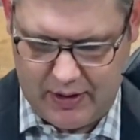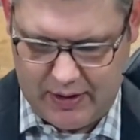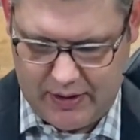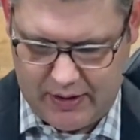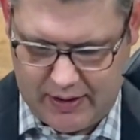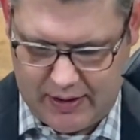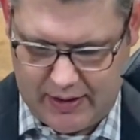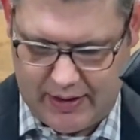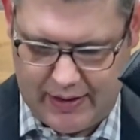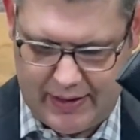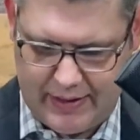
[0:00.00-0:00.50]

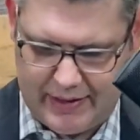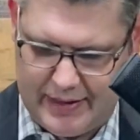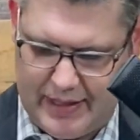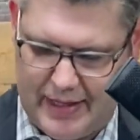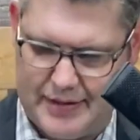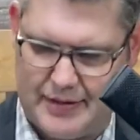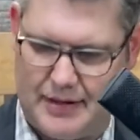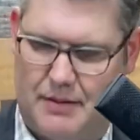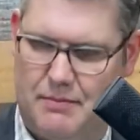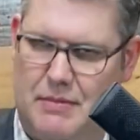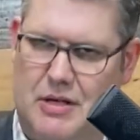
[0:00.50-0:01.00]
and
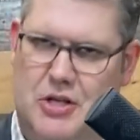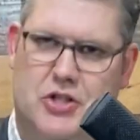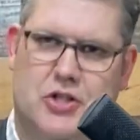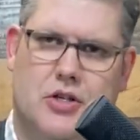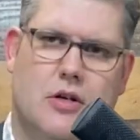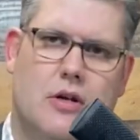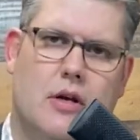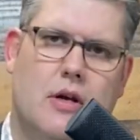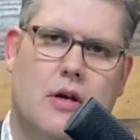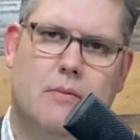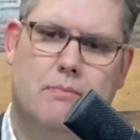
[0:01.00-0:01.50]
as I
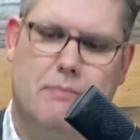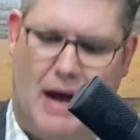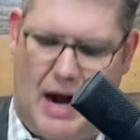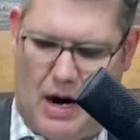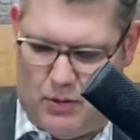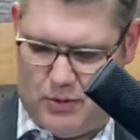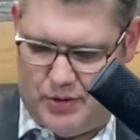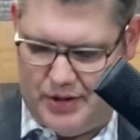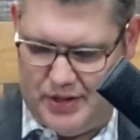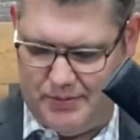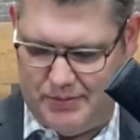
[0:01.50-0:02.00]
mentioned,
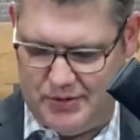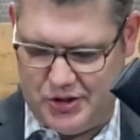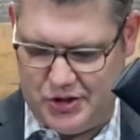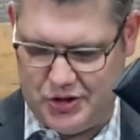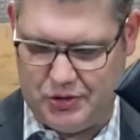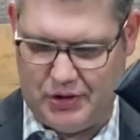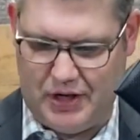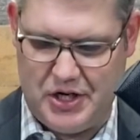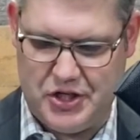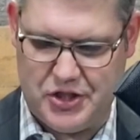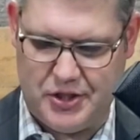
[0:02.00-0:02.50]
power and
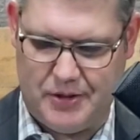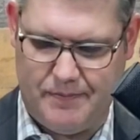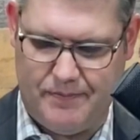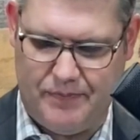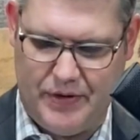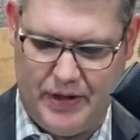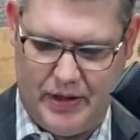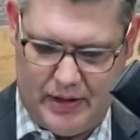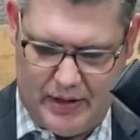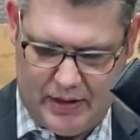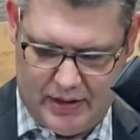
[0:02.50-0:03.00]
demonstration
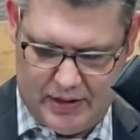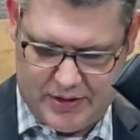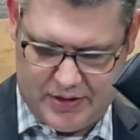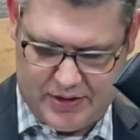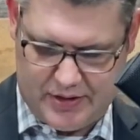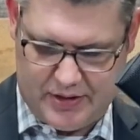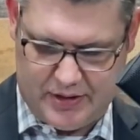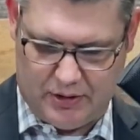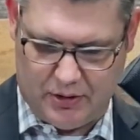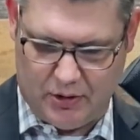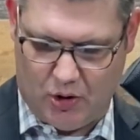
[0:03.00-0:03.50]
is
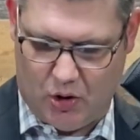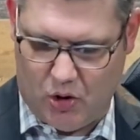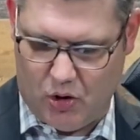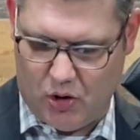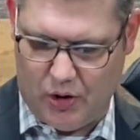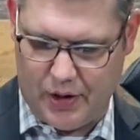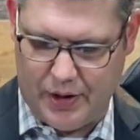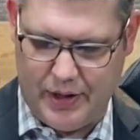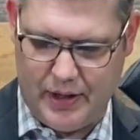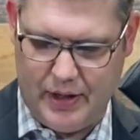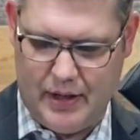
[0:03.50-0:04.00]
still
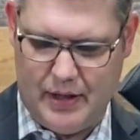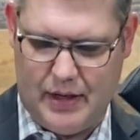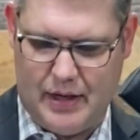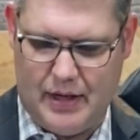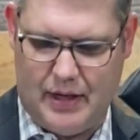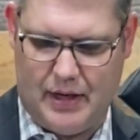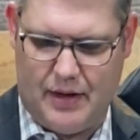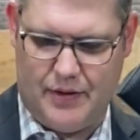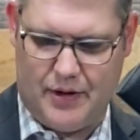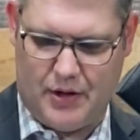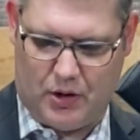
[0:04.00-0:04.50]
on,
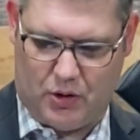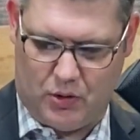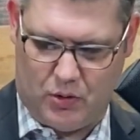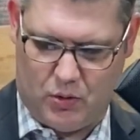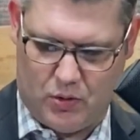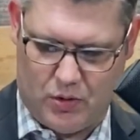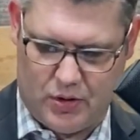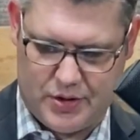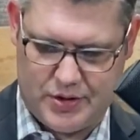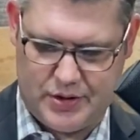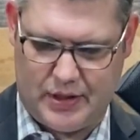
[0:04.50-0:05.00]
and then, of
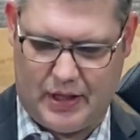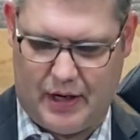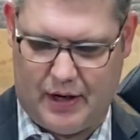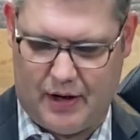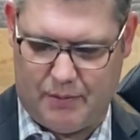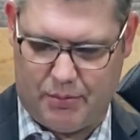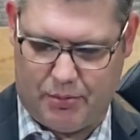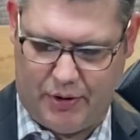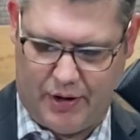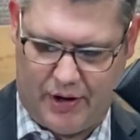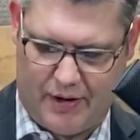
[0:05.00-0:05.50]
course,
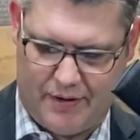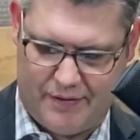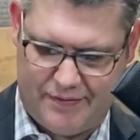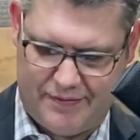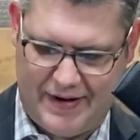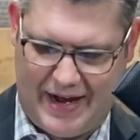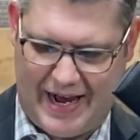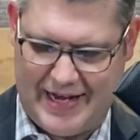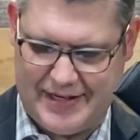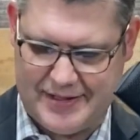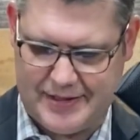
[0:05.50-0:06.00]
our prayer and
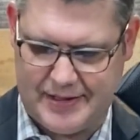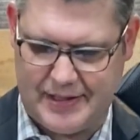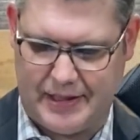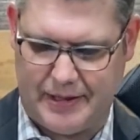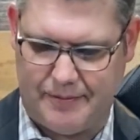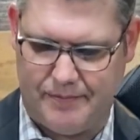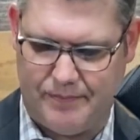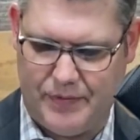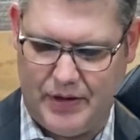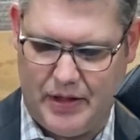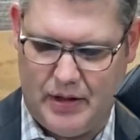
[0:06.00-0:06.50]

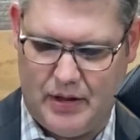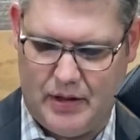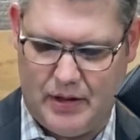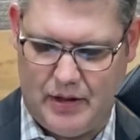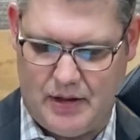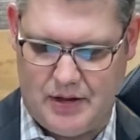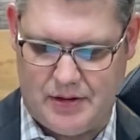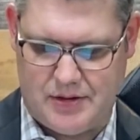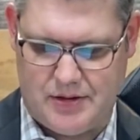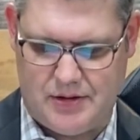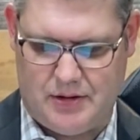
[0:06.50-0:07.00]
fasting
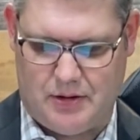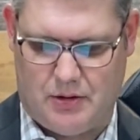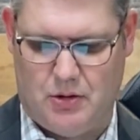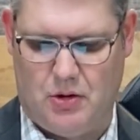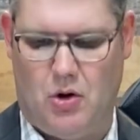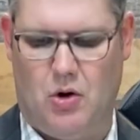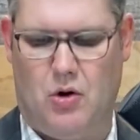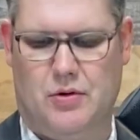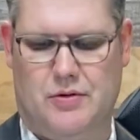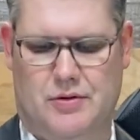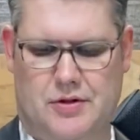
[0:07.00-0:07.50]
is still
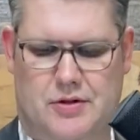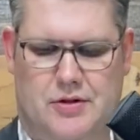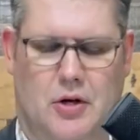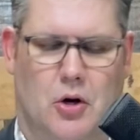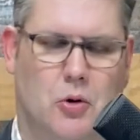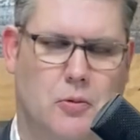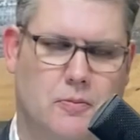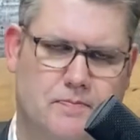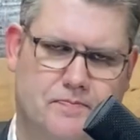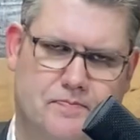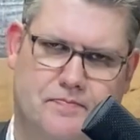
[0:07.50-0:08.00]
on.
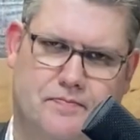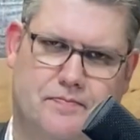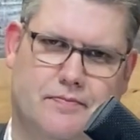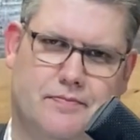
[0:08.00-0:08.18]
So